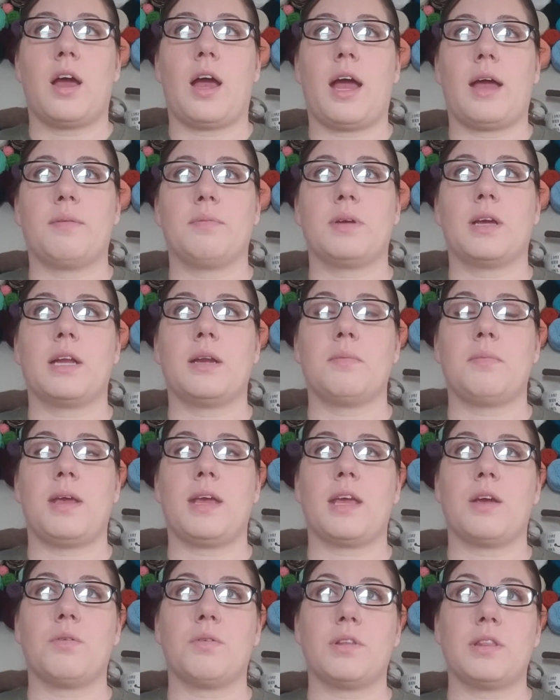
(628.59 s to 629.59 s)
I'm going to
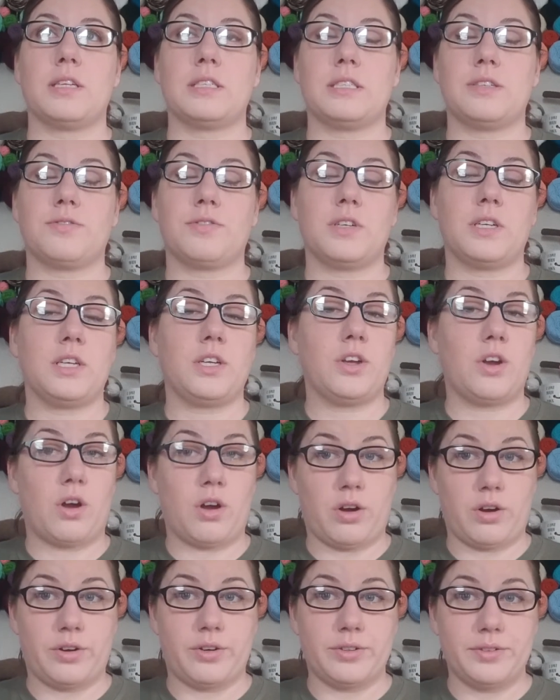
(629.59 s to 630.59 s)
make it with a different
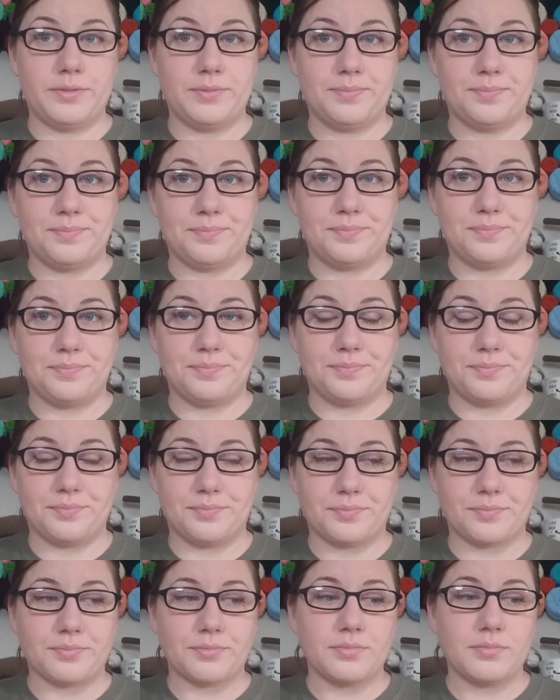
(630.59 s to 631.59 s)
yarn
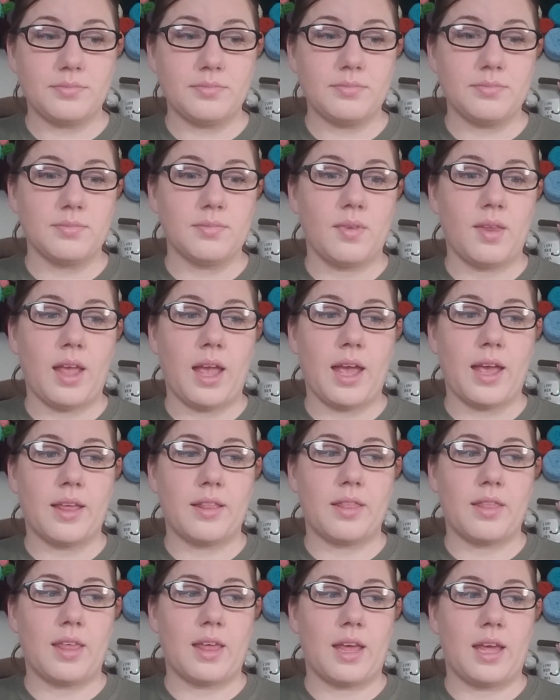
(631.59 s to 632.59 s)

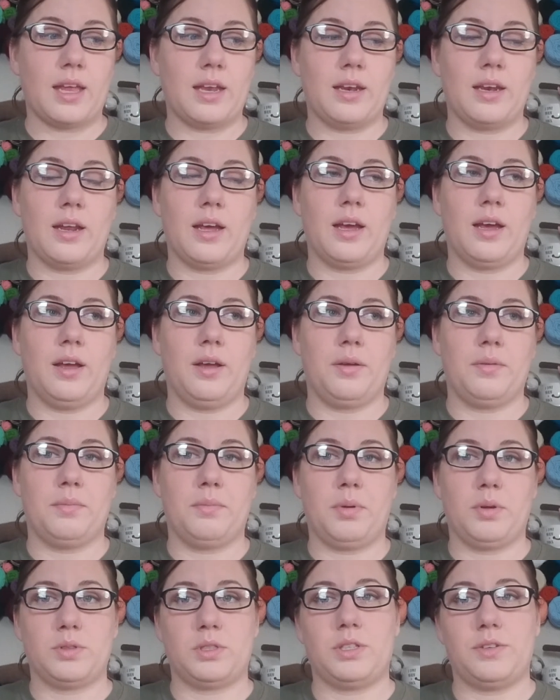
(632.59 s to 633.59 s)
and then
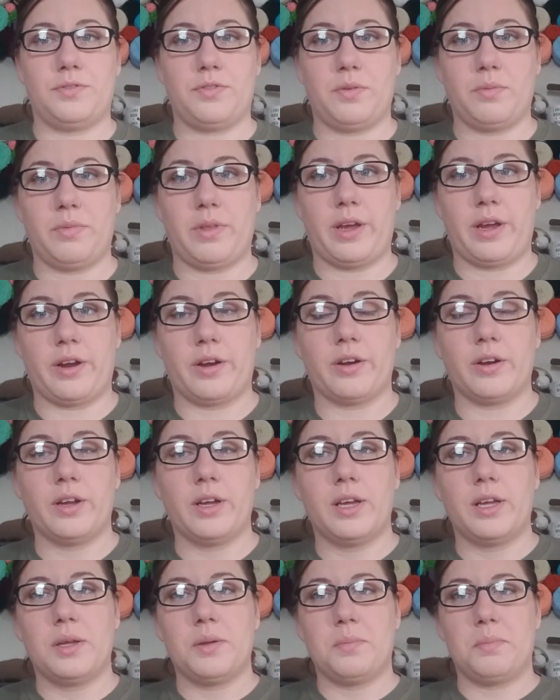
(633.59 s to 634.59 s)
post it from there,
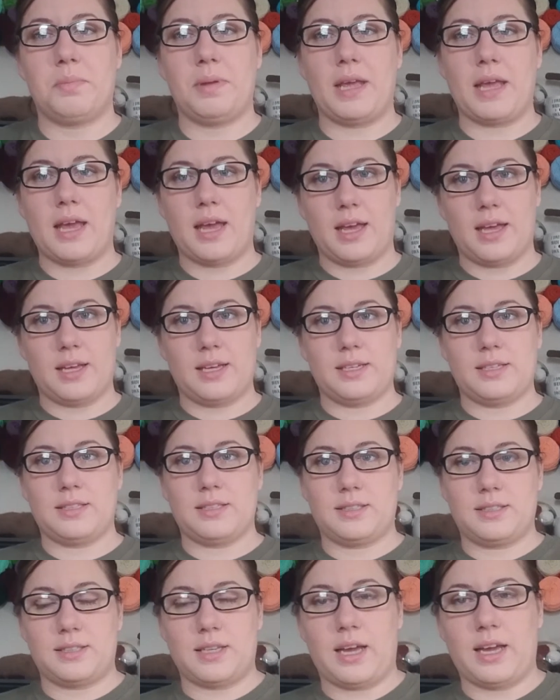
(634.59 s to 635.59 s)

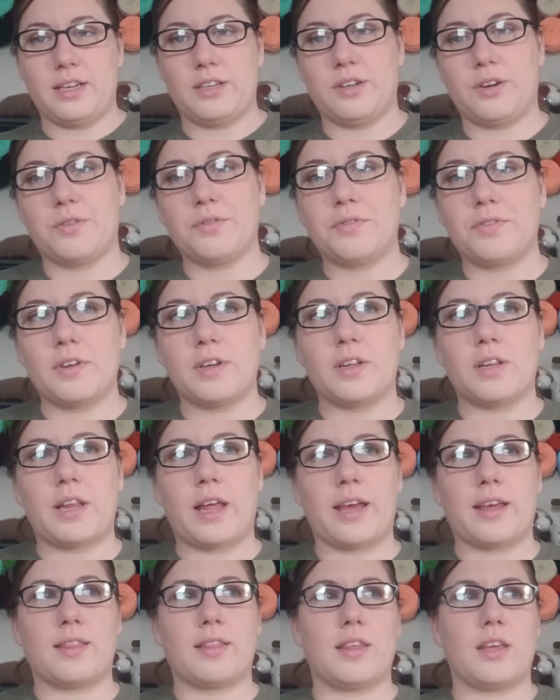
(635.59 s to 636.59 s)
because I don't feel
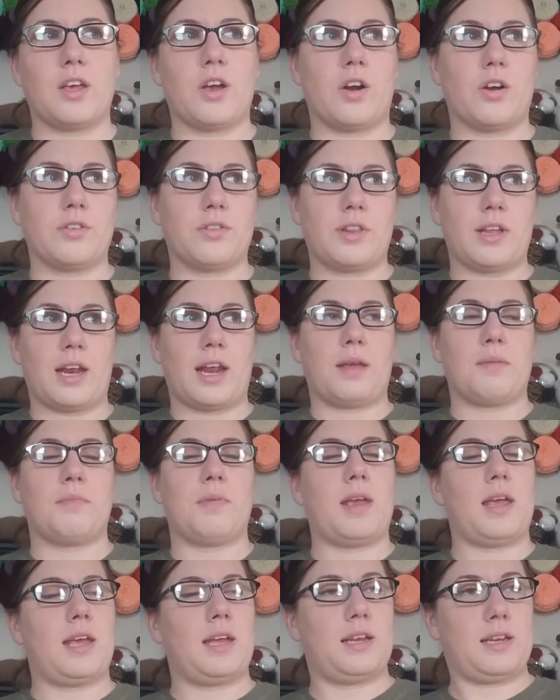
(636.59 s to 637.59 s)
like the yarn that I
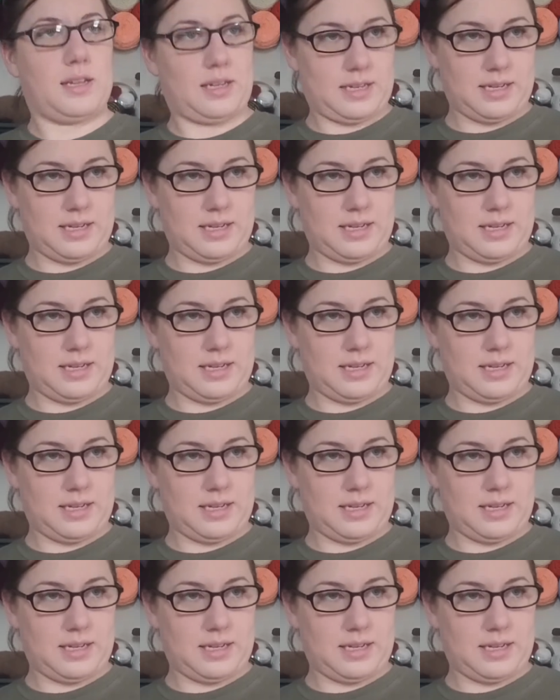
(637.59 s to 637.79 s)
made